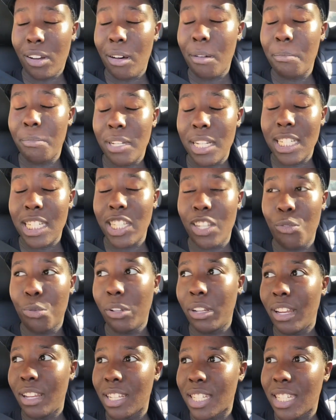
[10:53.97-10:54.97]
but it
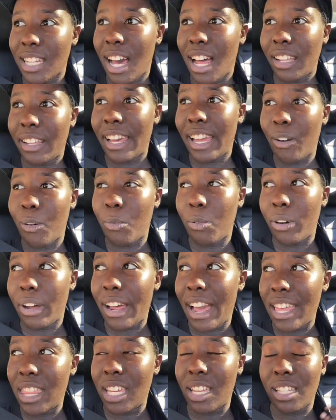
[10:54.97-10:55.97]
really is not like what
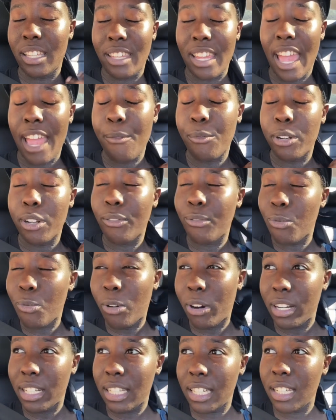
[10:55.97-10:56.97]
I think Yang would have
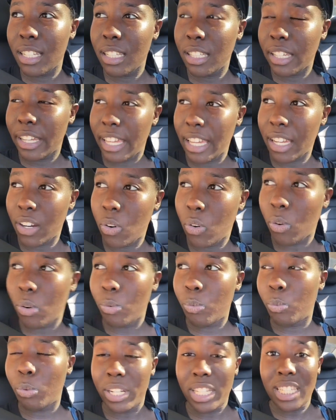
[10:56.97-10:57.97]
wanted, like, or
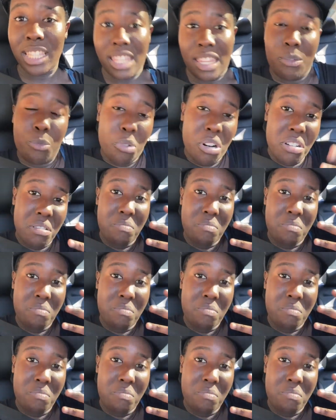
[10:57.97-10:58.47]
what he would,